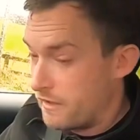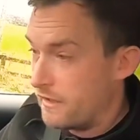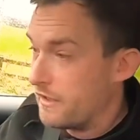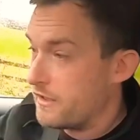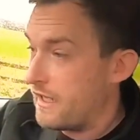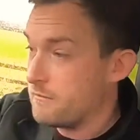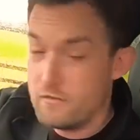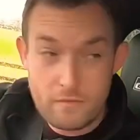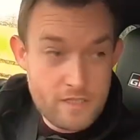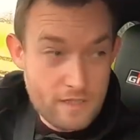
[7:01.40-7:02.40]
it into track
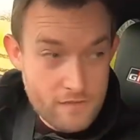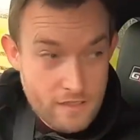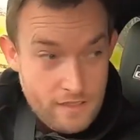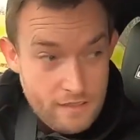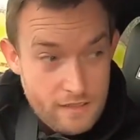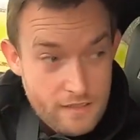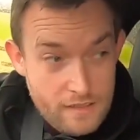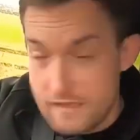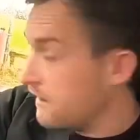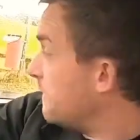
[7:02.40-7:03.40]
mode, which gives the
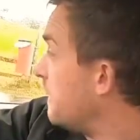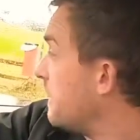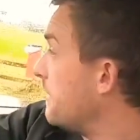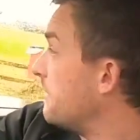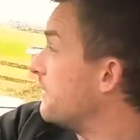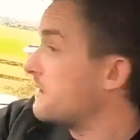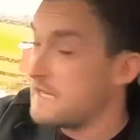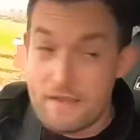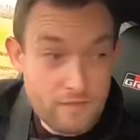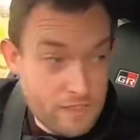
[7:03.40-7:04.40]

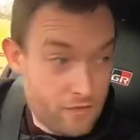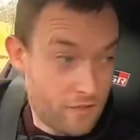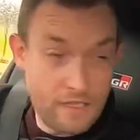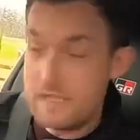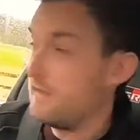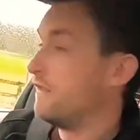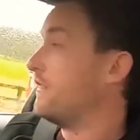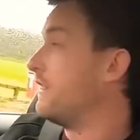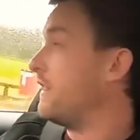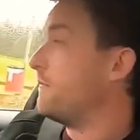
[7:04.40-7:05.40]
70-30
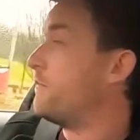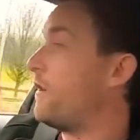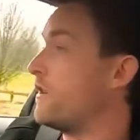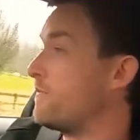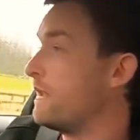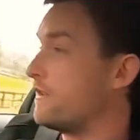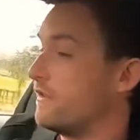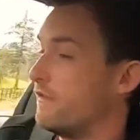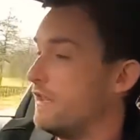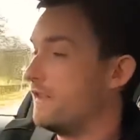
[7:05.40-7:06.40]
power split to
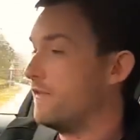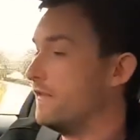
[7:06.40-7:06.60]
the rear.